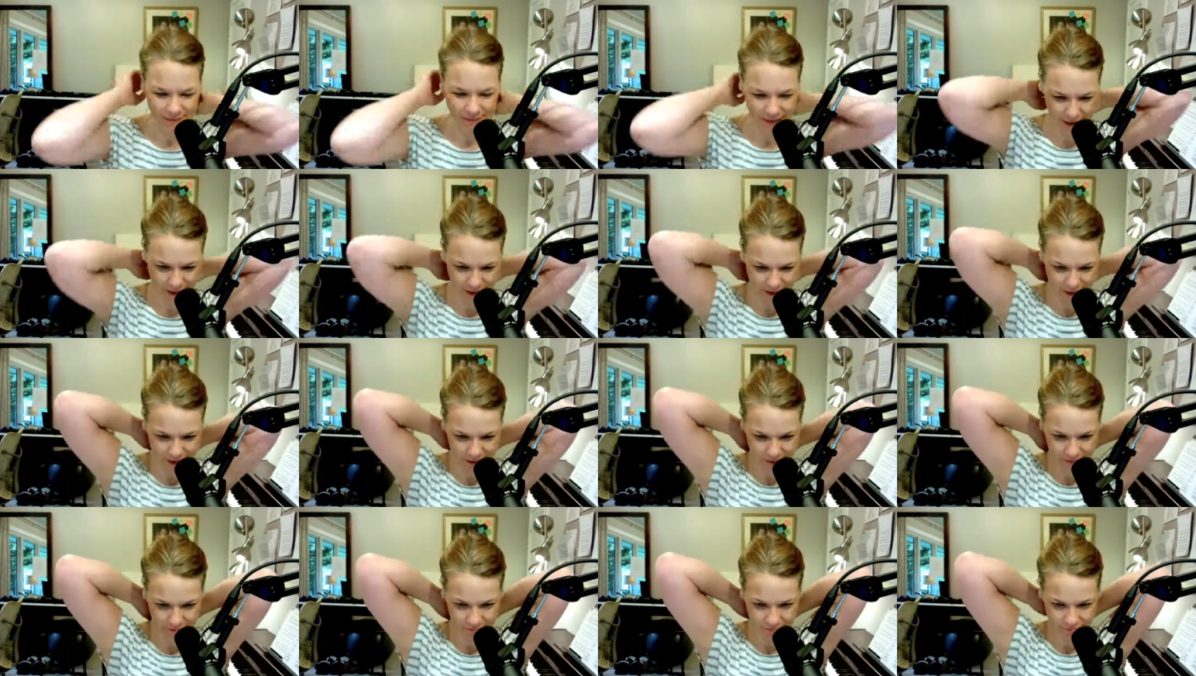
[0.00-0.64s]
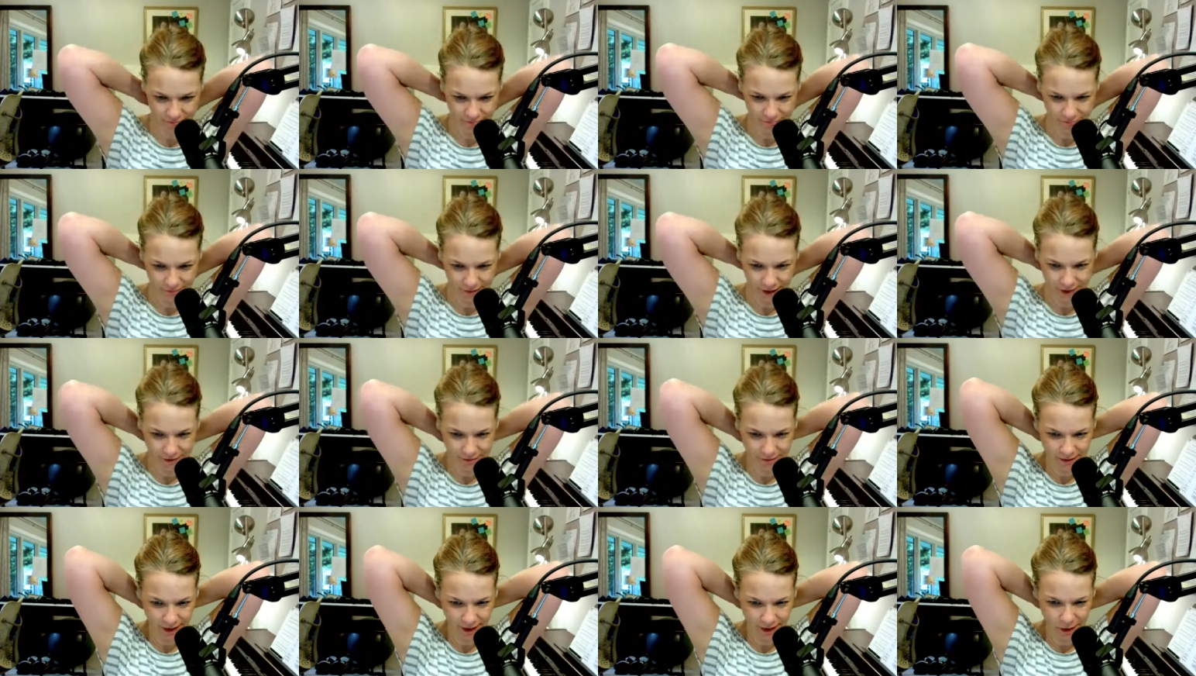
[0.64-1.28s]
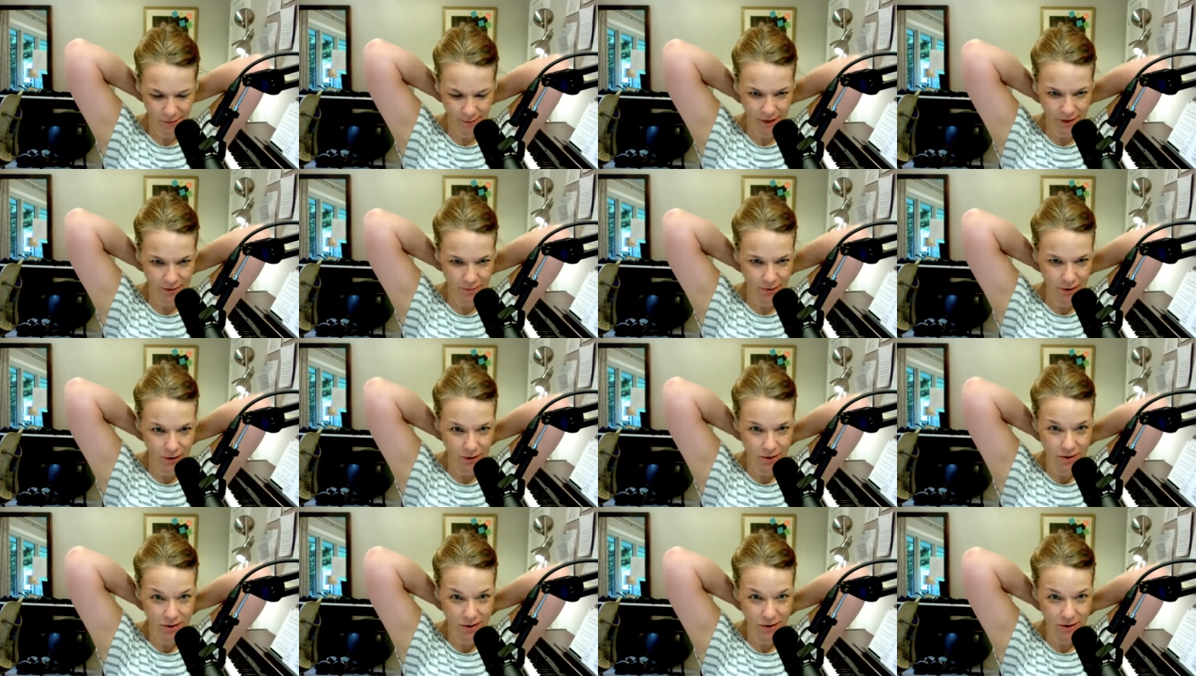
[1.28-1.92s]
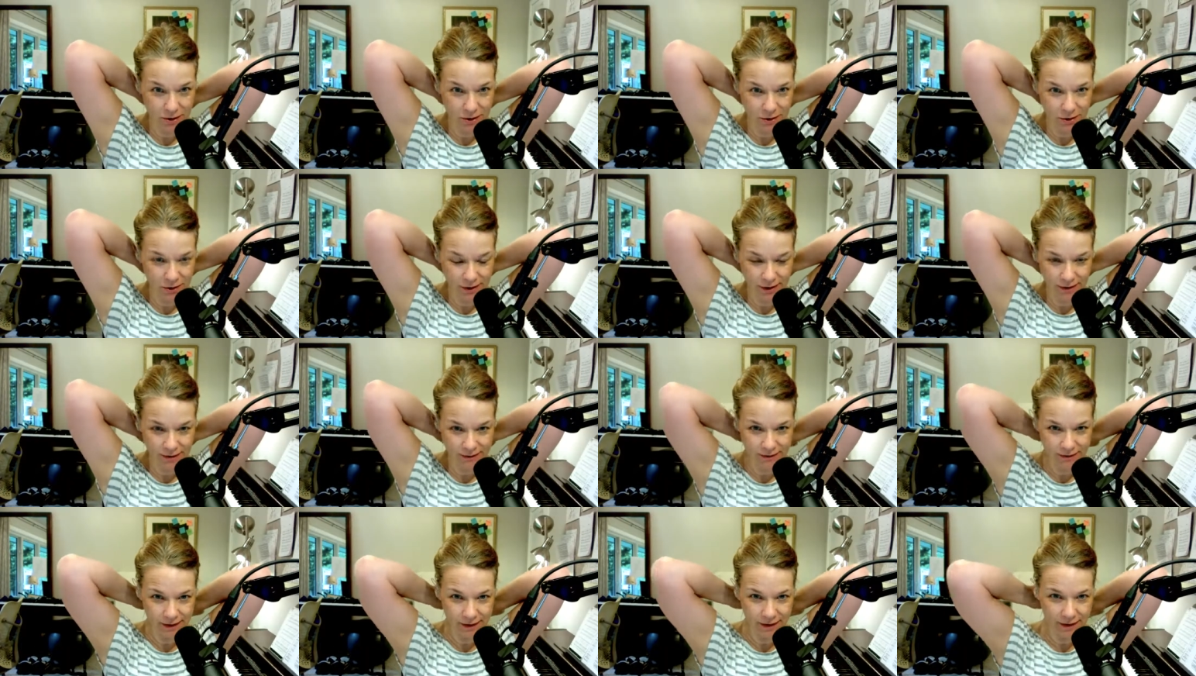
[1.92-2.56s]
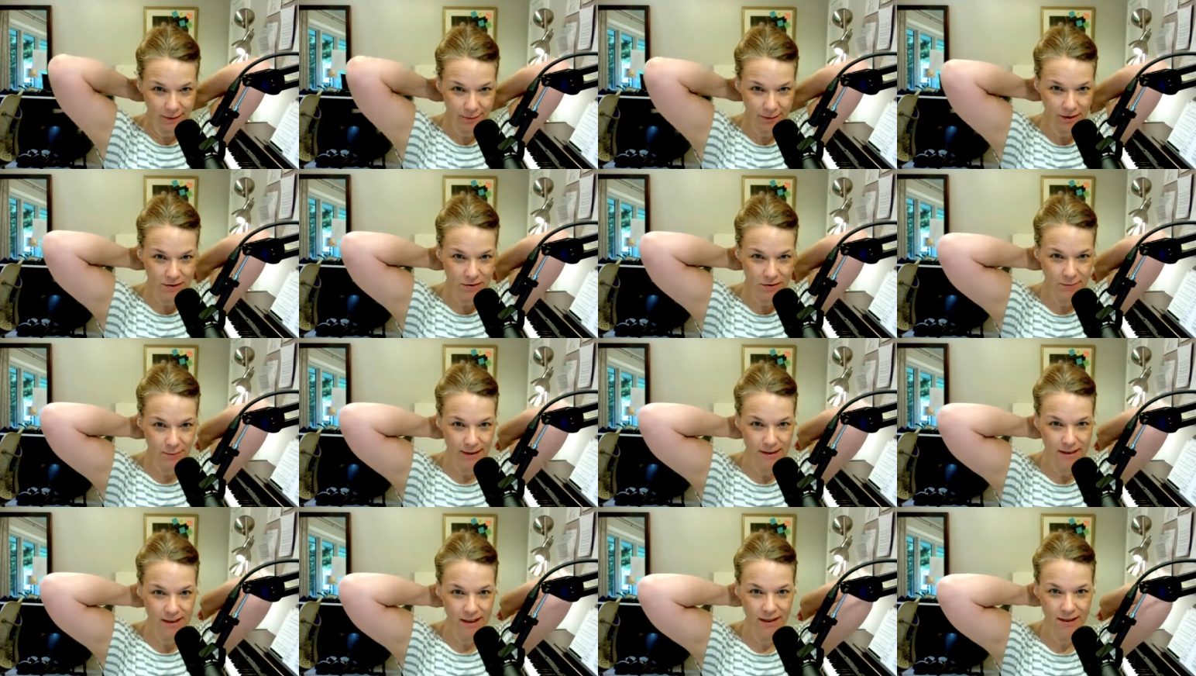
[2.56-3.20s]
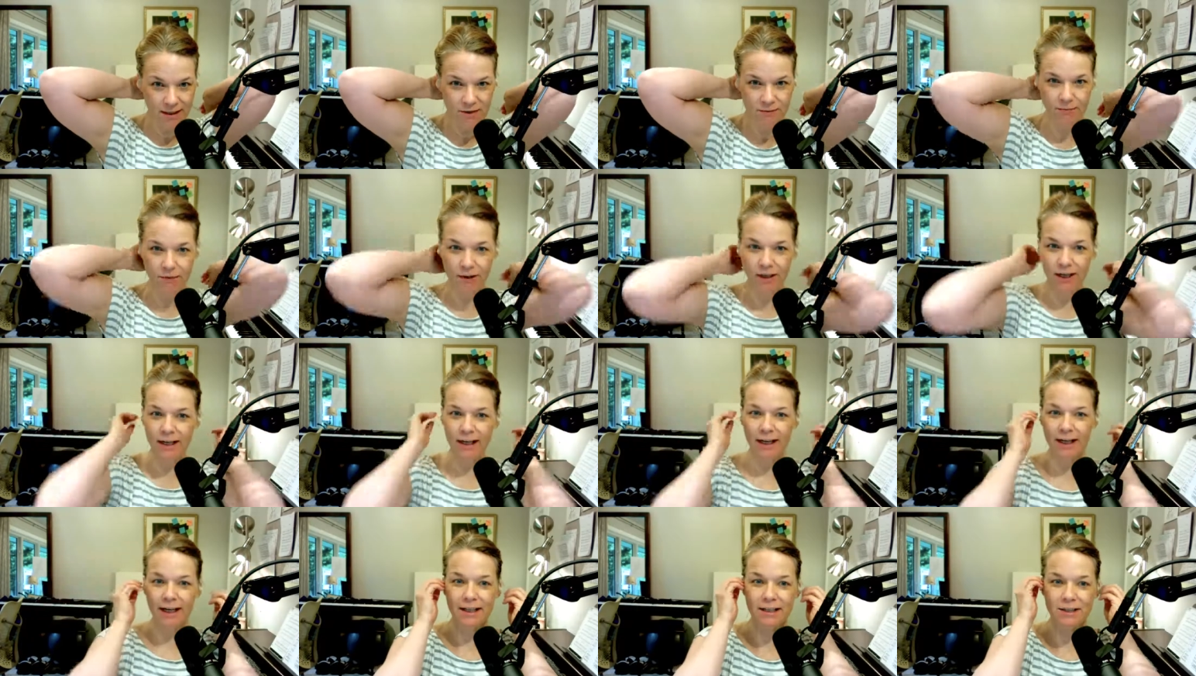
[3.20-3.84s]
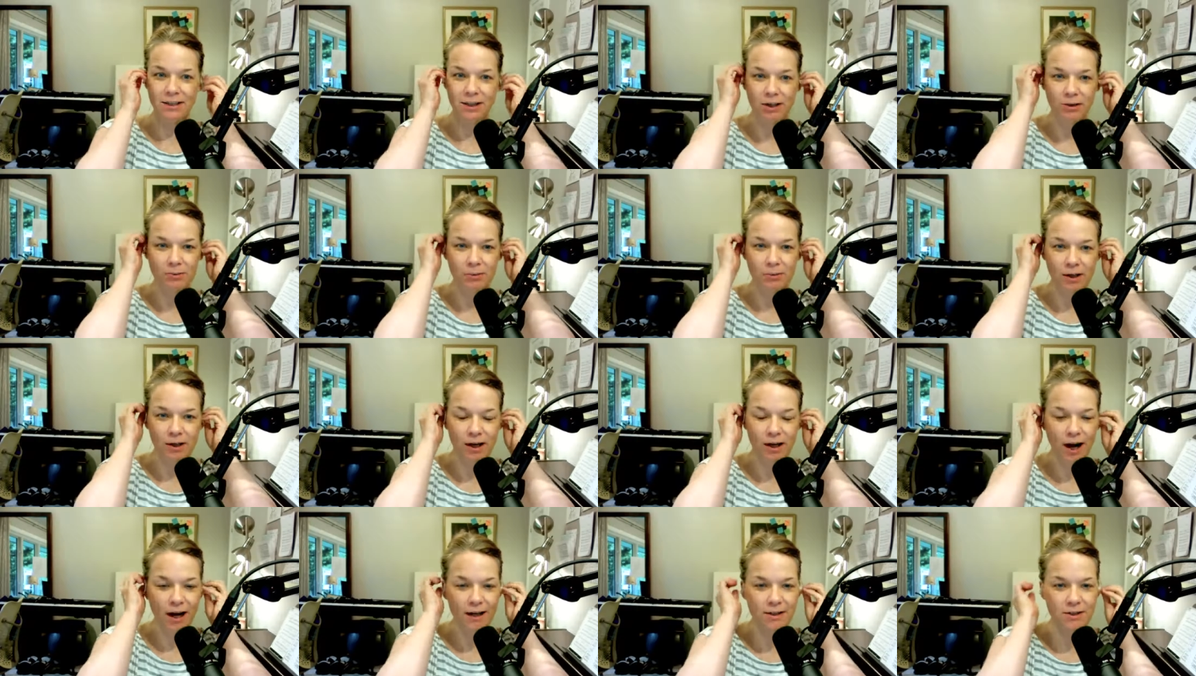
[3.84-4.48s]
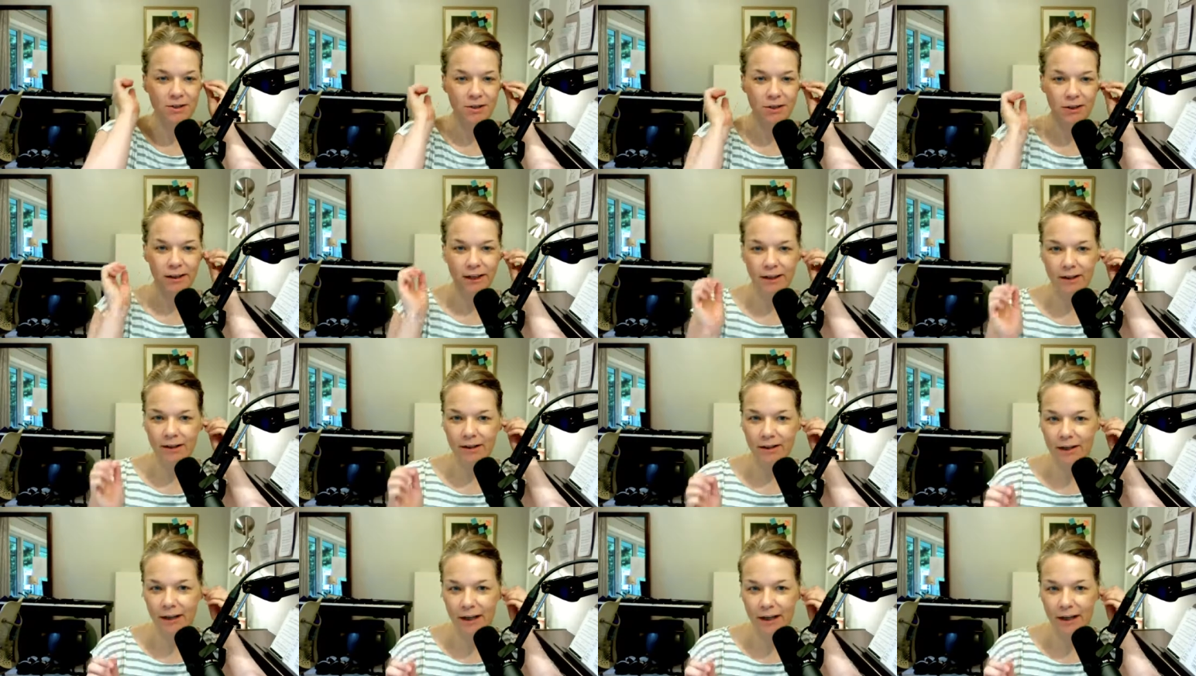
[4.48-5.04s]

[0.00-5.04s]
It's I don't mind rehearsing early. Then the rest of my day is free, and I get to go to a concert later.